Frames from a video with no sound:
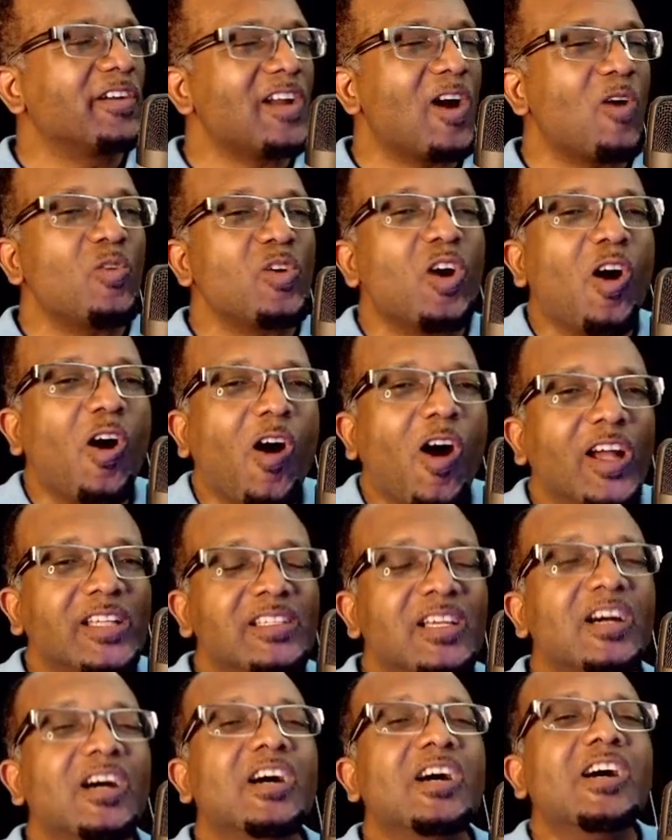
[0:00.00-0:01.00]
were now
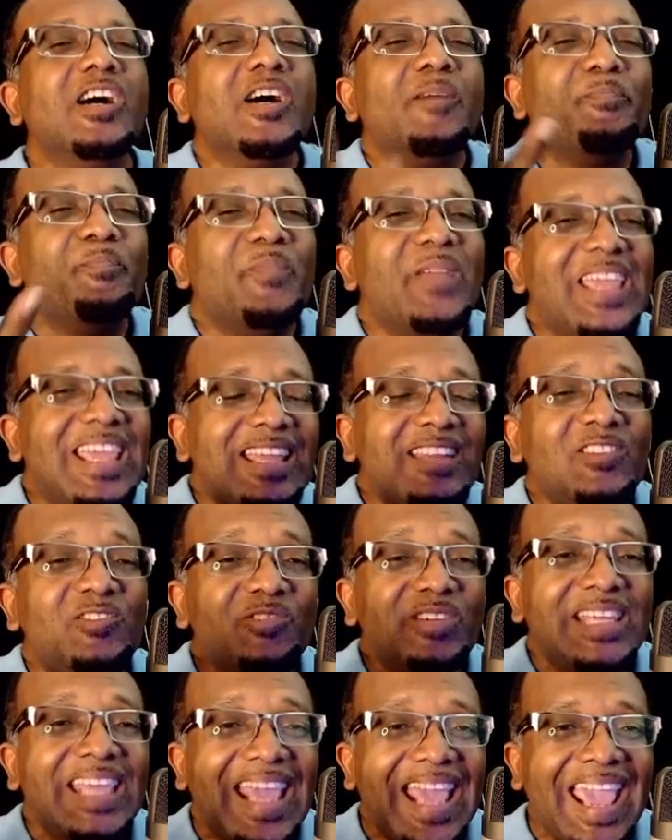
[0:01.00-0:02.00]
caught up
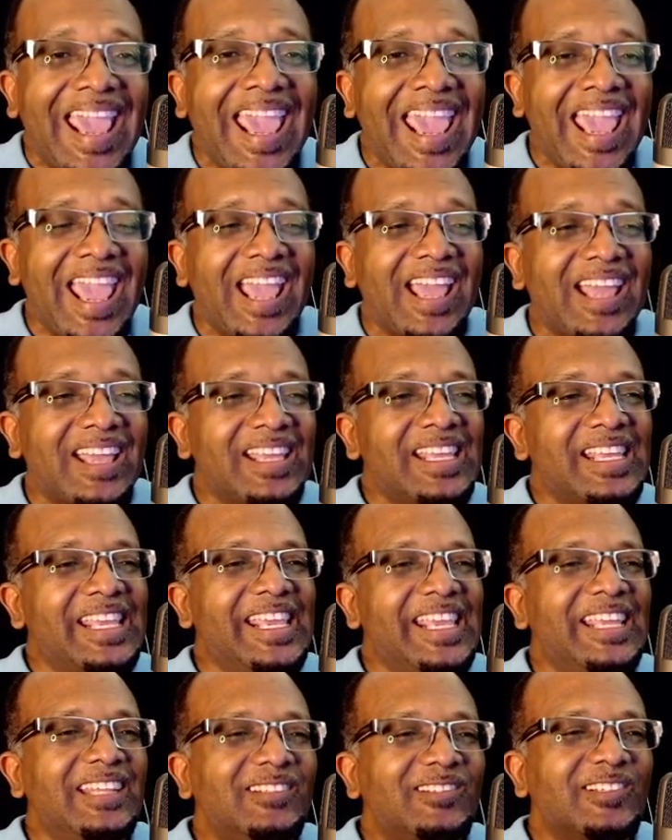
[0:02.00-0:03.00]
into the air,
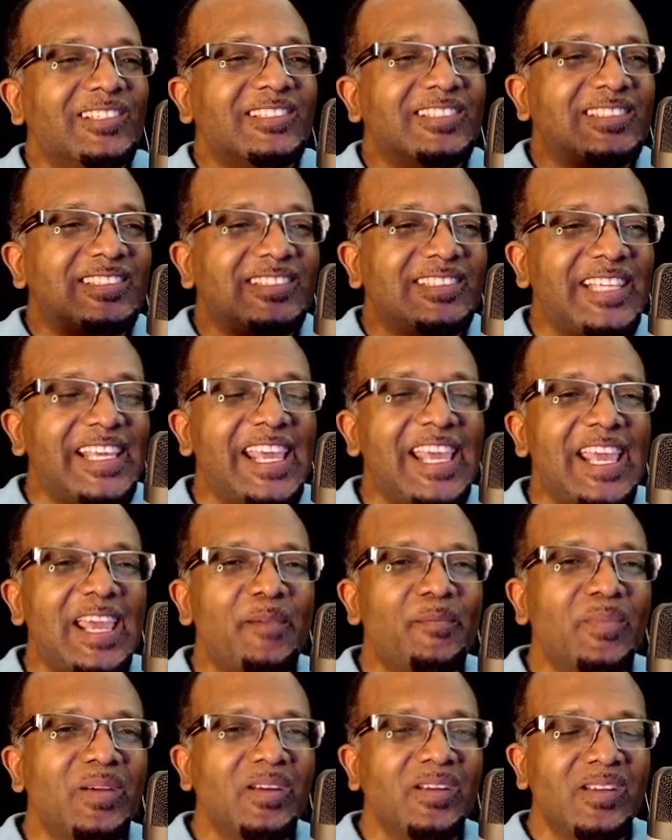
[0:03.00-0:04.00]
into the
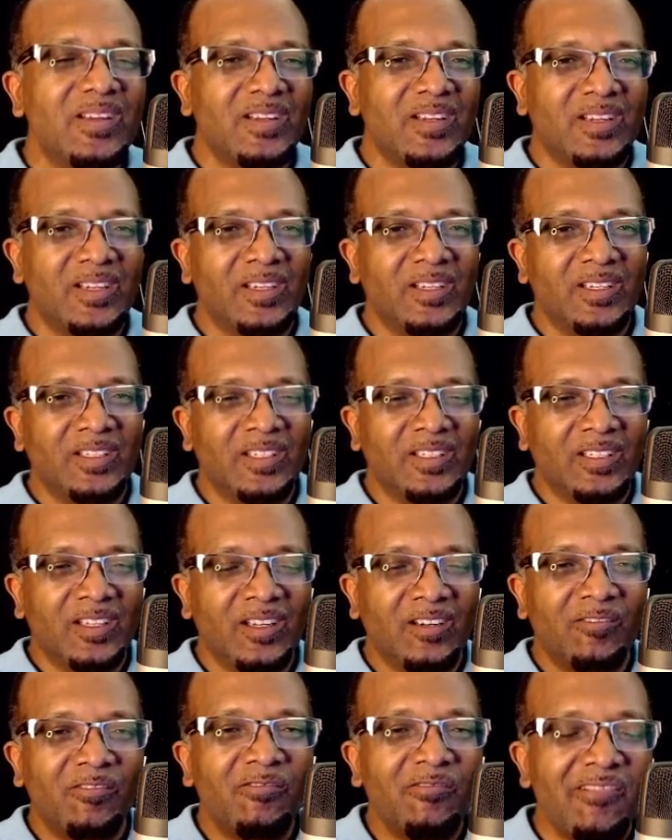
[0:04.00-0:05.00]
same
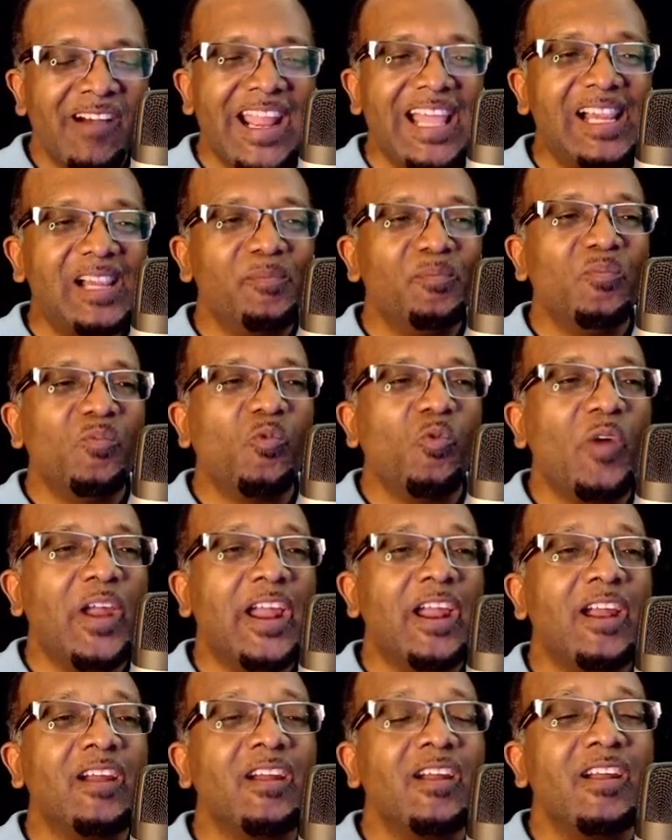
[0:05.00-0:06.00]
realm
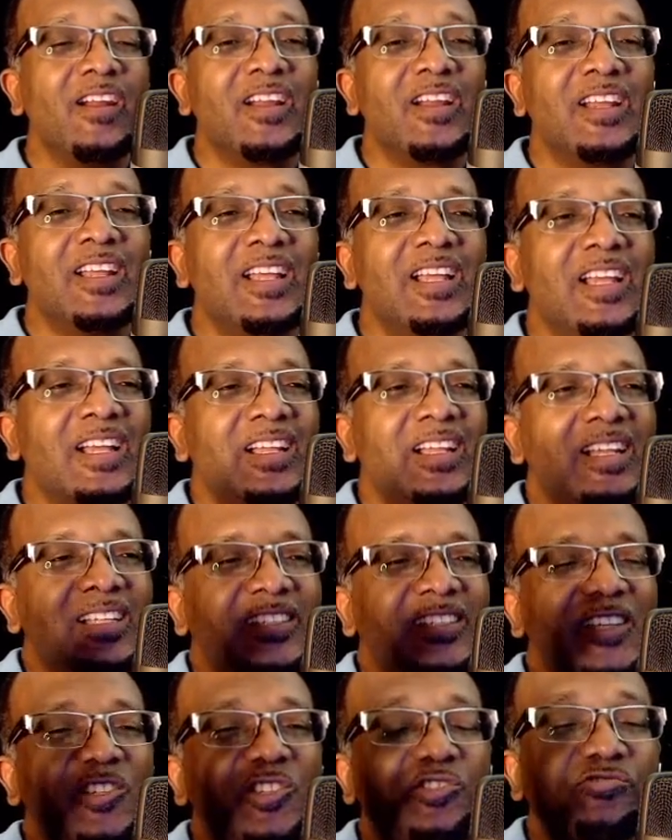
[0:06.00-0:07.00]
where
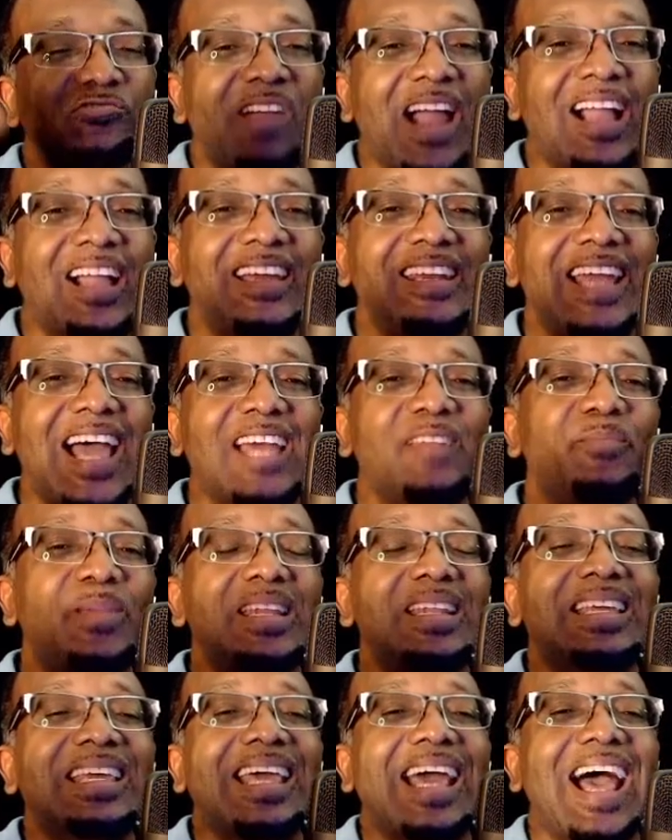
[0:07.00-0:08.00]
the dragon had
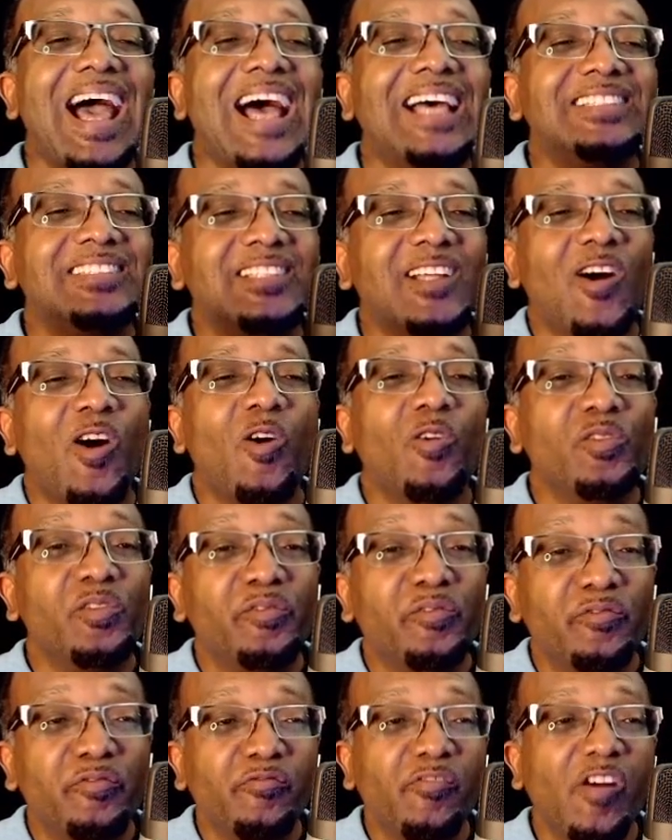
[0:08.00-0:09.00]
been cast
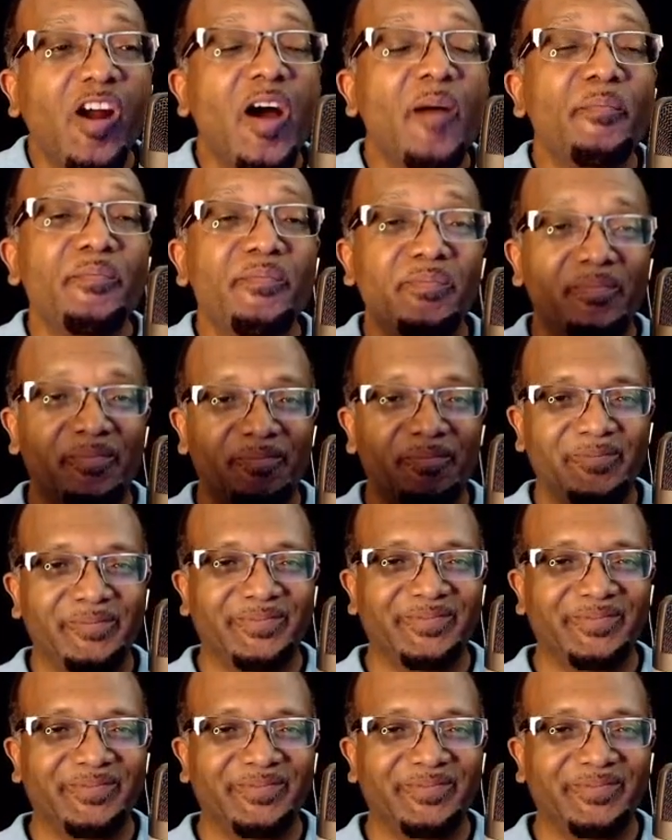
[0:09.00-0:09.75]
out from.